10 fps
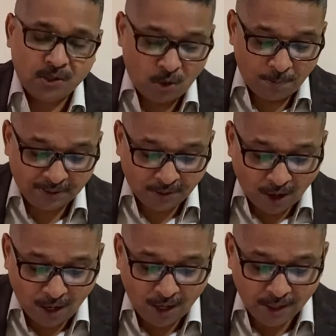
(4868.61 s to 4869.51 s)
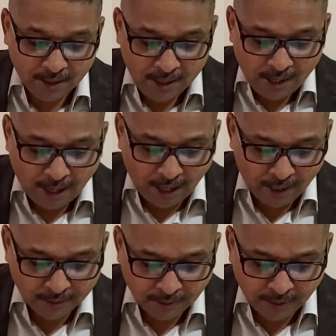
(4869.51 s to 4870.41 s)
No, but God,
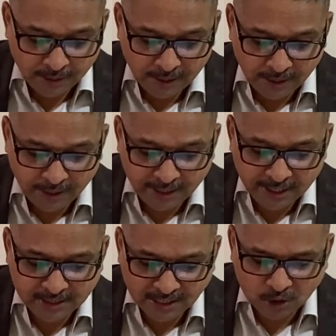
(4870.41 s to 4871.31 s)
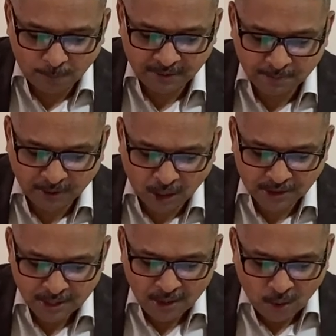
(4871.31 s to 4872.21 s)
uh, he, he did just the opposite
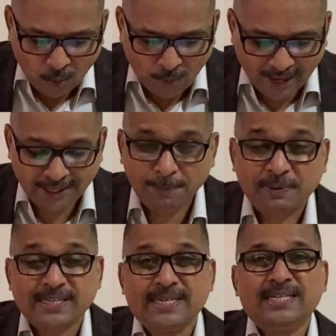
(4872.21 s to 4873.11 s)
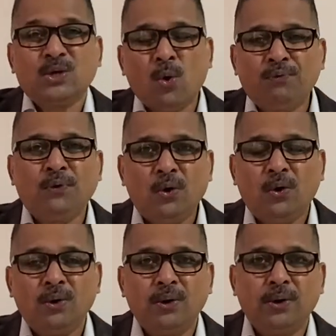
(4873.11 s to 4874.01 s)
because valley precedes overflow.
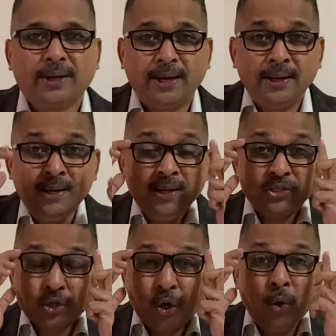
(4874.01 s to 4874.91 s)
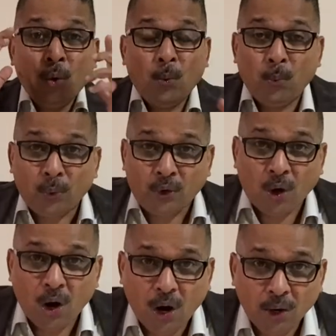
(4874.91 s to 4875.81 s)
Okay, so
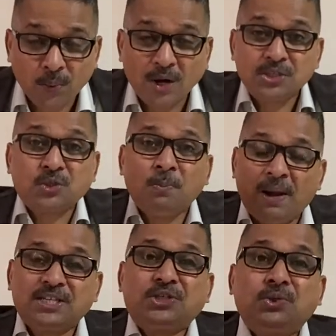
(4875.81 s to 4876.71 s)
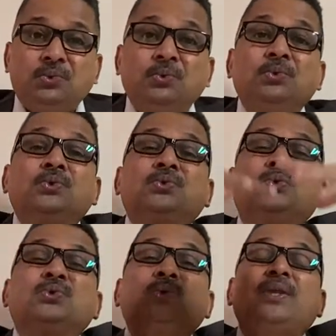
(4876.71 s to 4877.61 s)
God wants to bless you
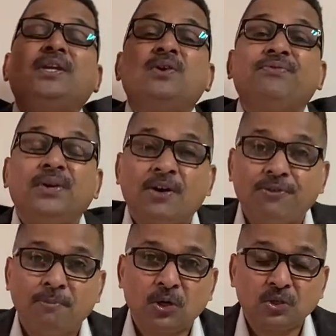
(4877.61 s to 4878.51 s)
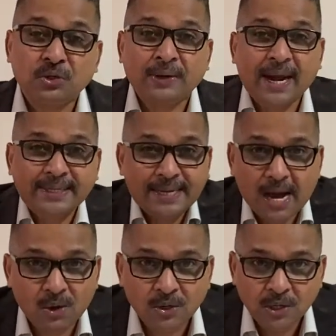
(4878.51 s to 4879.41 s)
so that you have enough immortals. Right
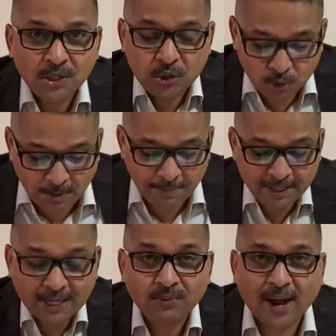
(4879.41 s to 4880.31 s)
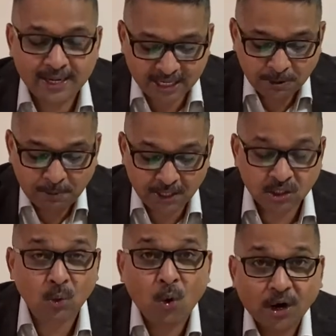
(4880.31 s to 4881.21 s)
now, you may be in that valley experience,
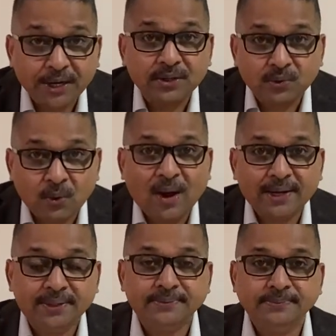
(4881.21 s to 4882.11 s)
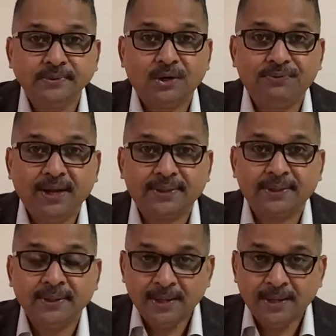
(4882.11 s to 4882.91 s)
you're walking through the valley of death.